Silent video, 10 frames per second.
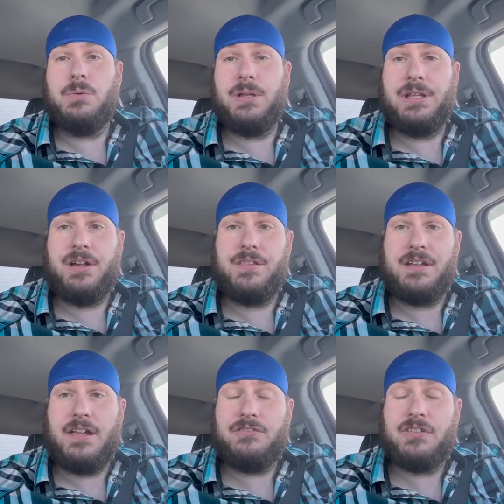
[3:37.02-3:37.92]
hear the
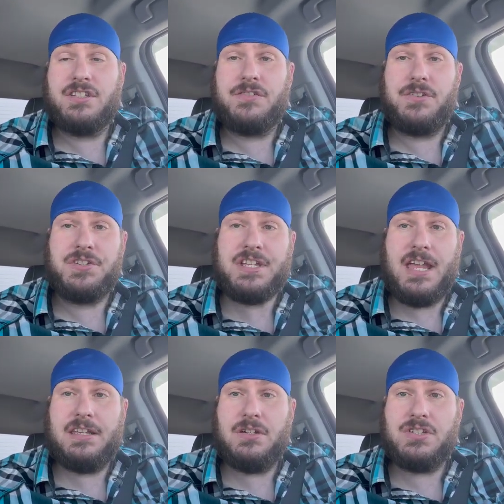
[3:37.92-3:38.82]
difference if you're
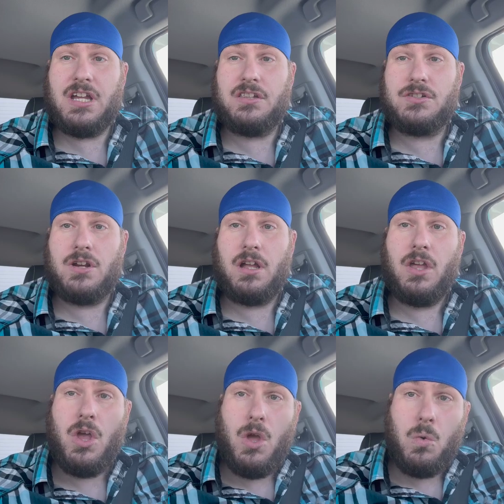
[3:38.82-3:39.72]
standing outside the truck
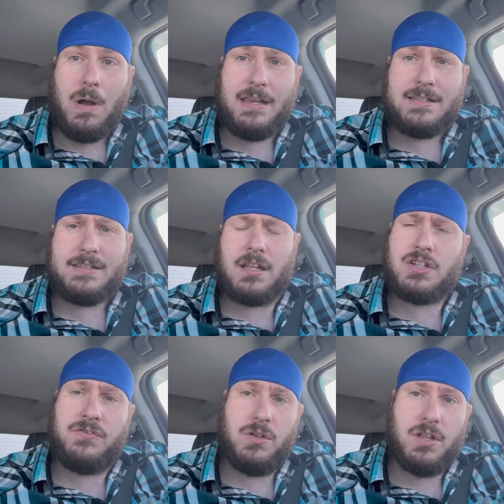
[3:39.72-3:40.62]
when it sucks
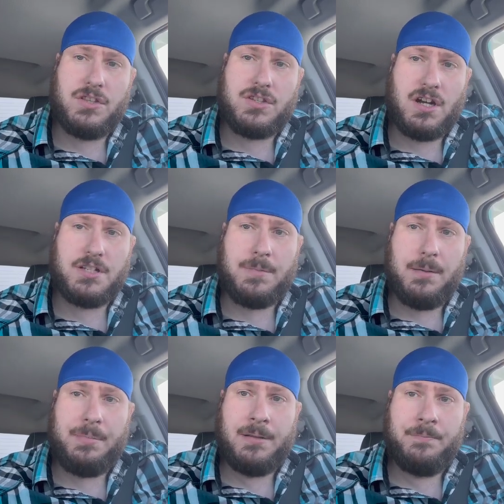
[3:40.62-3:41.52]
fuel and starts
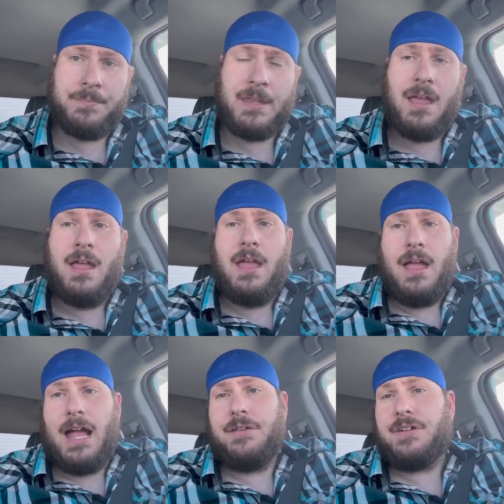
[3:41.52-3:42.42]
pumping.
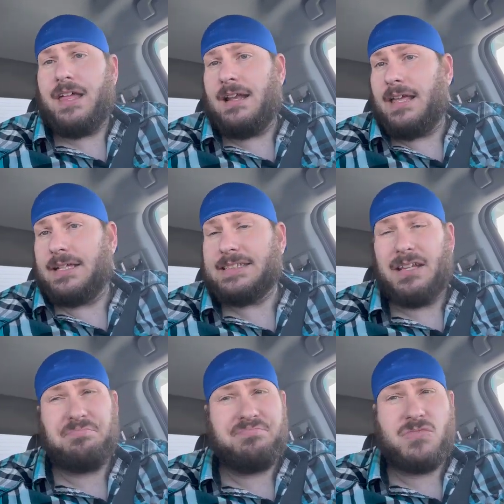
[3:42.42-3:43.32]
After that, like I said,
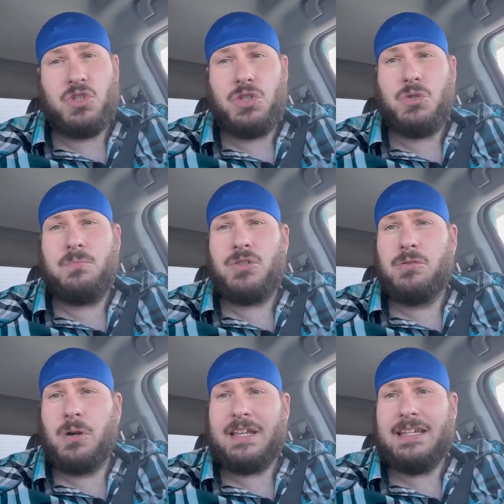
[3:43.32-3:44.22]
two
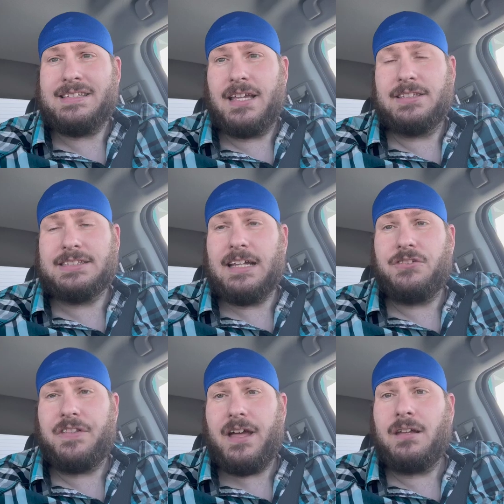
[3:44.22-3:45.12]
more key cycles
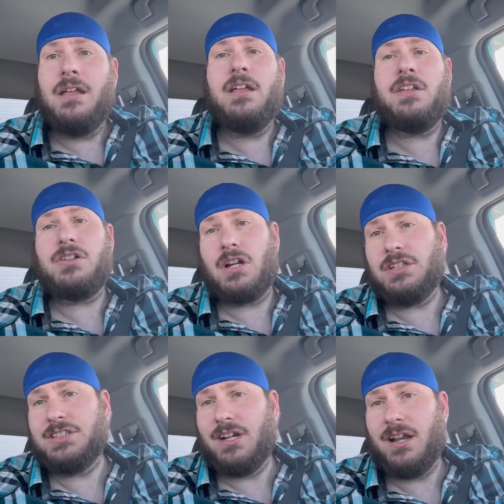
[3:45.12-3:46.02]
after that, the truck will
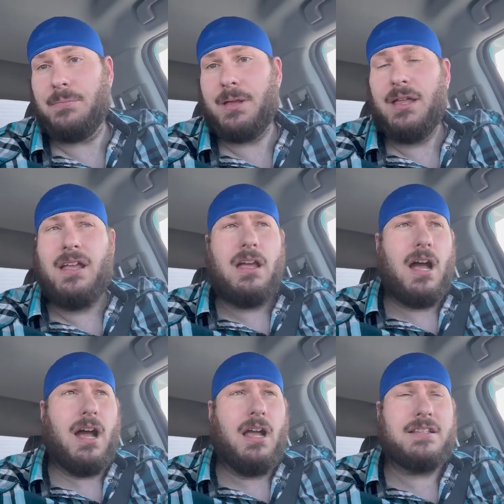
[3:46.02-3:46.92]
start up.
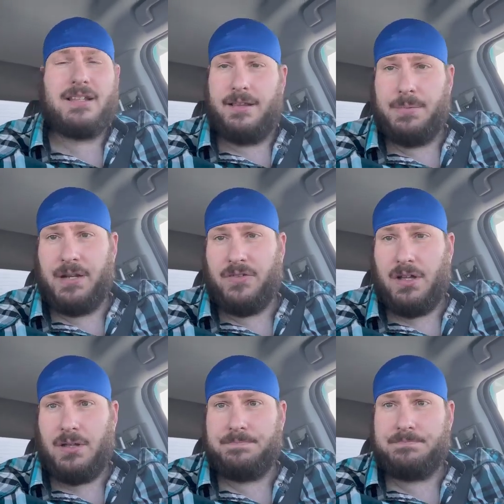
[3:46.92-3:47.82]
It's a little bit of
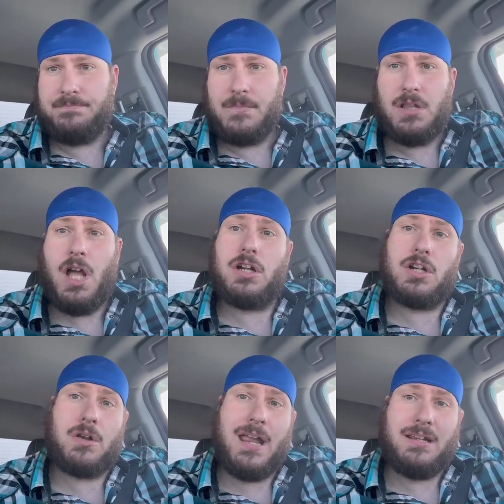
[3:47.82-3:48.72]
a longer
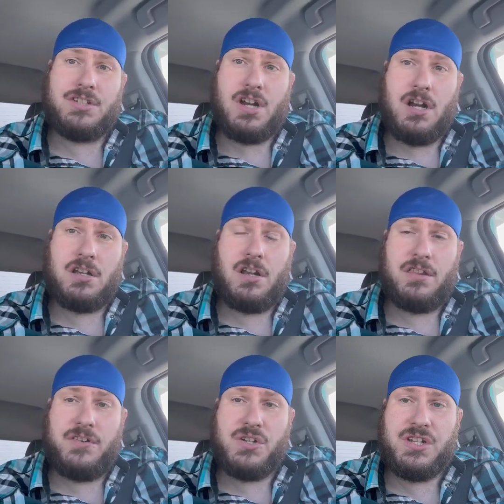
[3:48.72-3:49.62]
crank start the
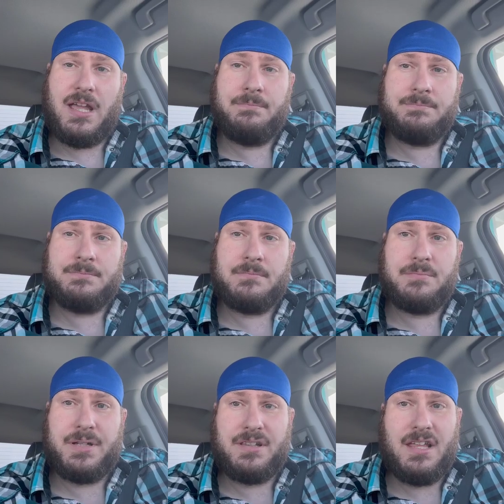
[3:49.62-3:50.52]
first time,
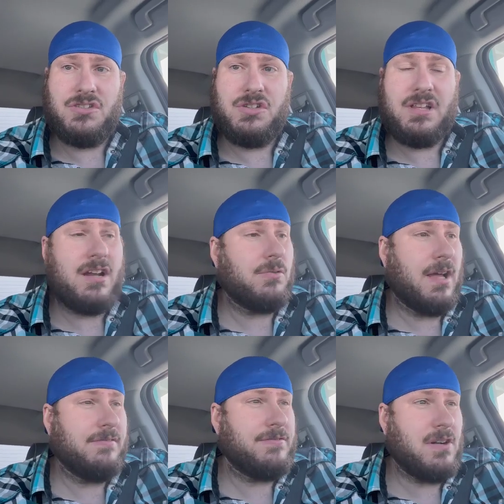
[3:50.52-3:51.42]
but then you let it
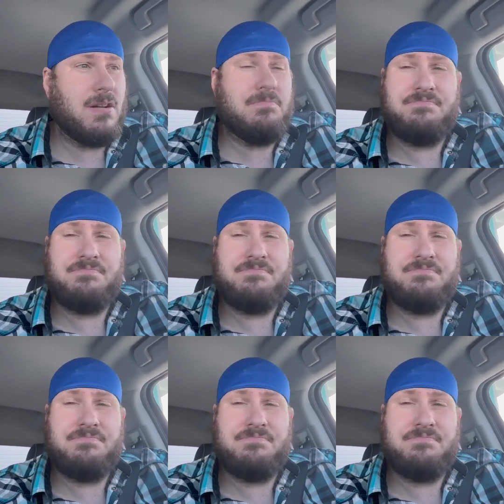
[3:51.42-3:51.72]
run for